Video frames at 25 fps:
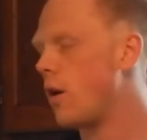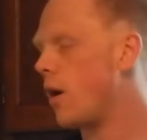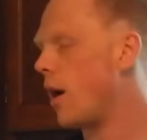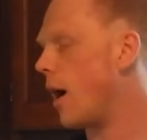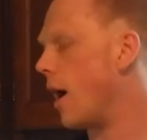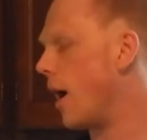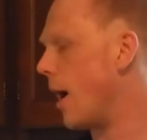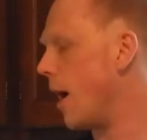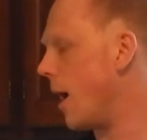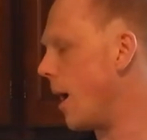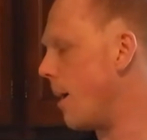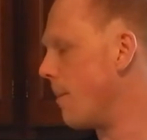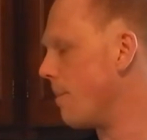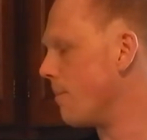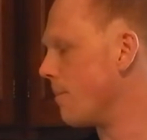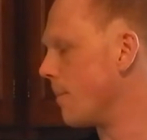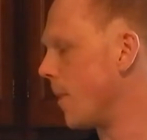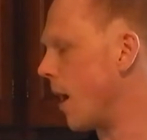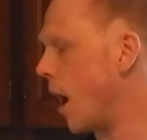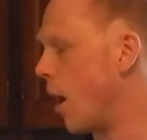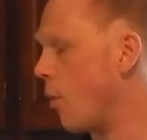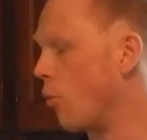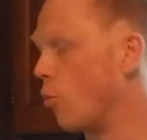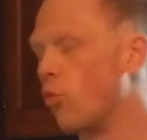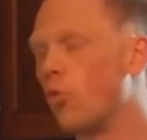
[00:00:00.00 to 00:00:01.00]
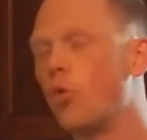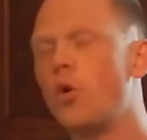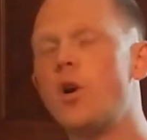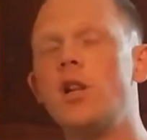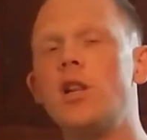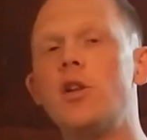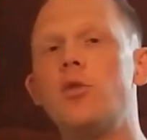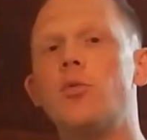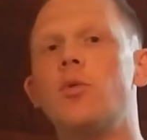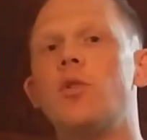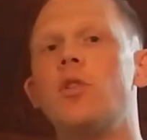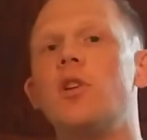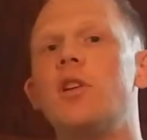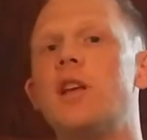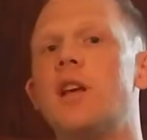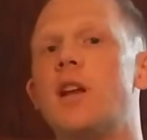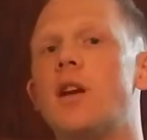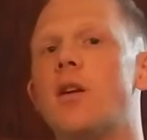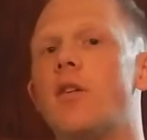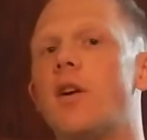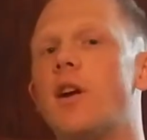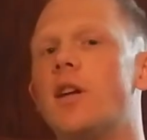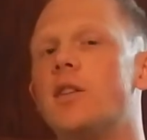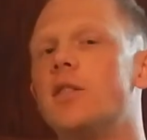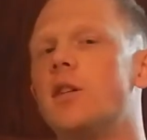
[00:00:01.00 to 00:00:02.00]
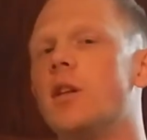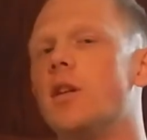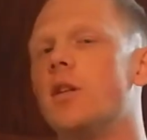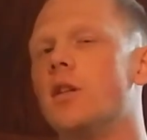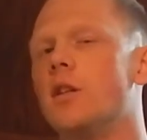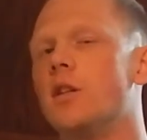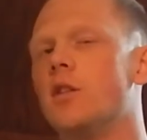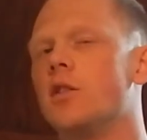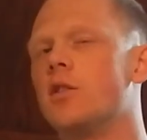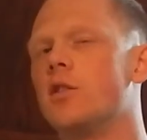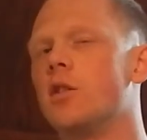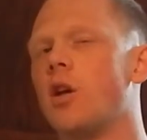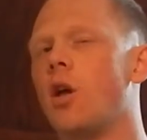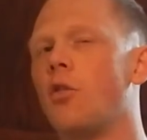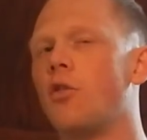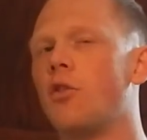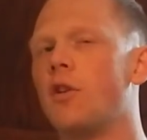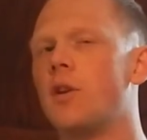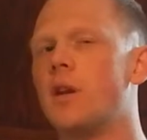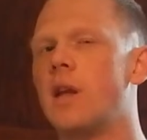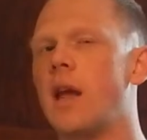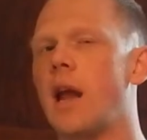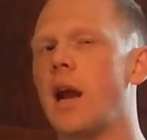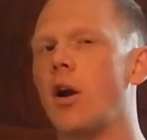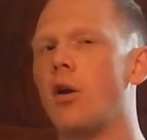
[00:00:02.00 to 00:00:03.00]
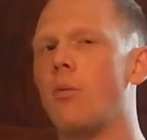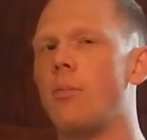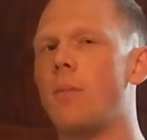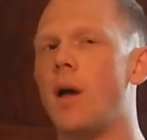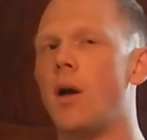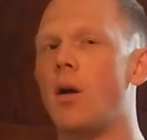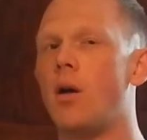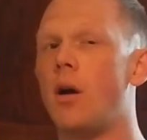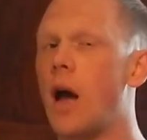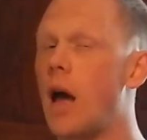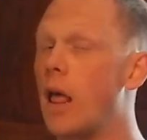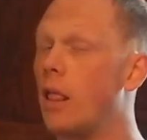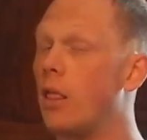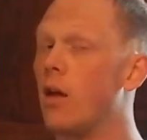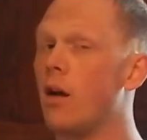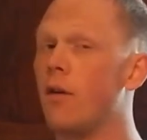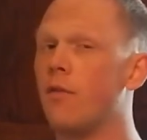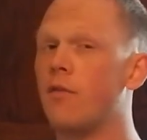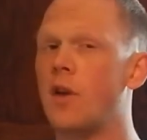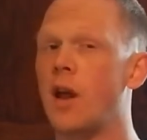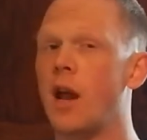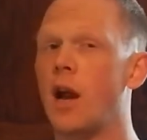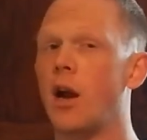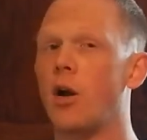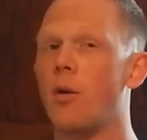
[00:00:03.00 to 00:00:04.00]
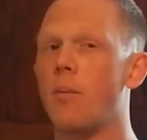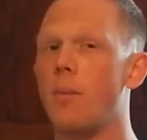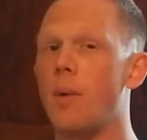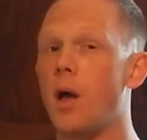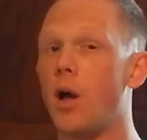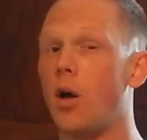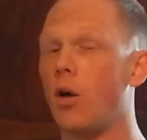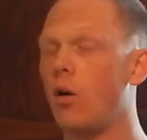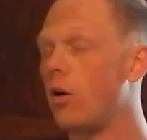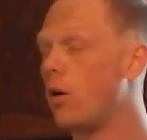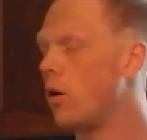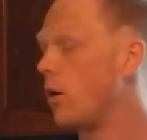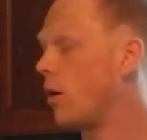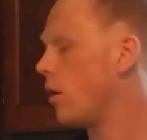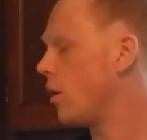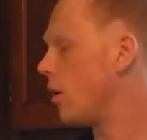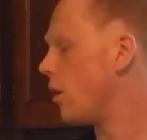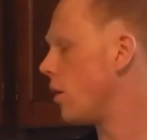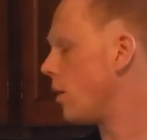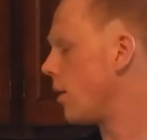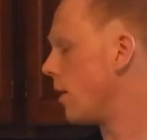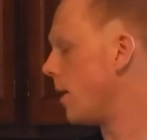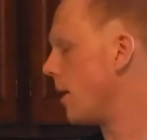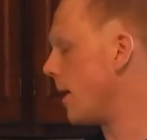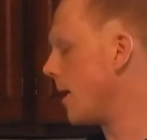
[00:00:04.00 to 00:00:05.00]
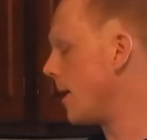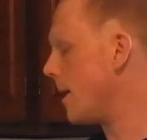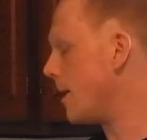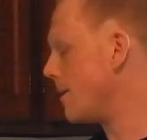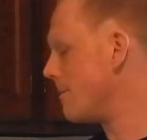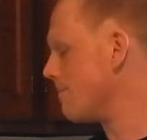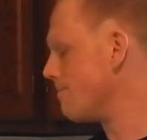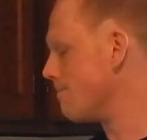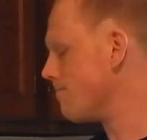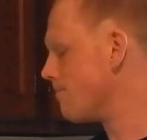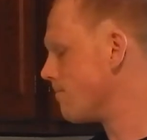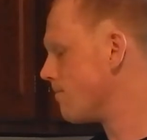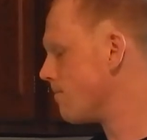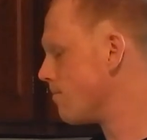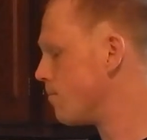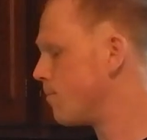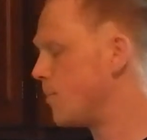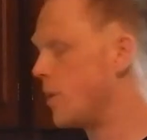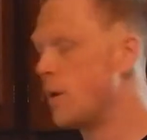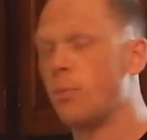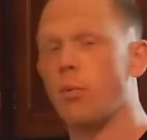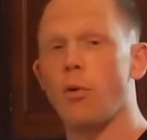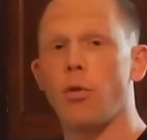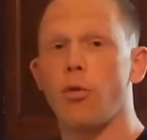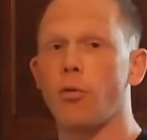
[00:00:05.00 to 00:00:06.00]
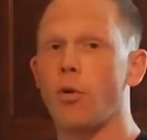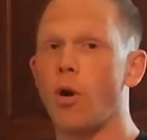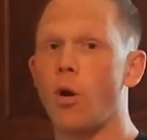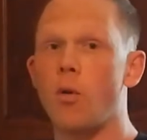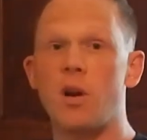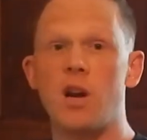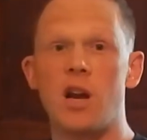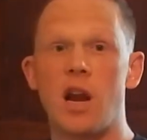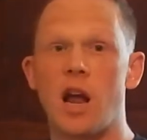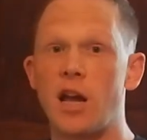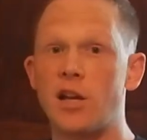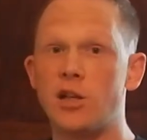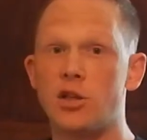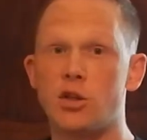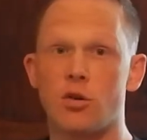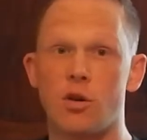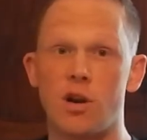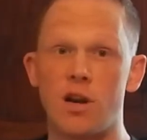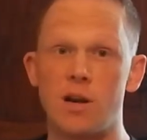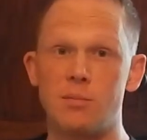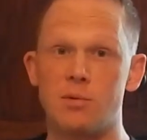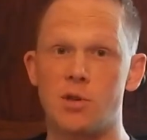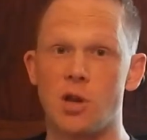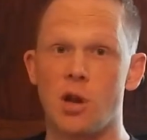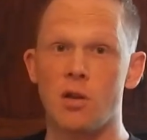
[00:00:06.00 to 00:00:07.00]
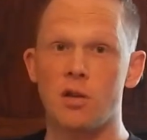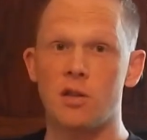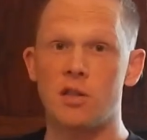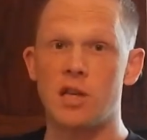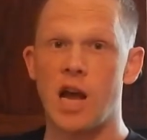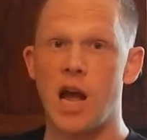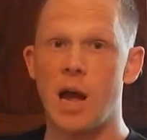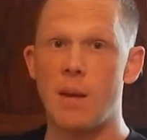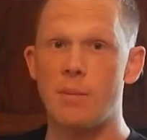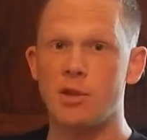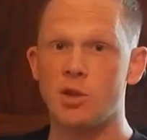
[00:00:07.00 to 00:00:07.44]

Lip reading: I'm really, really interested in this salted caramel. I love caramel. People throw it in ice creams all the time.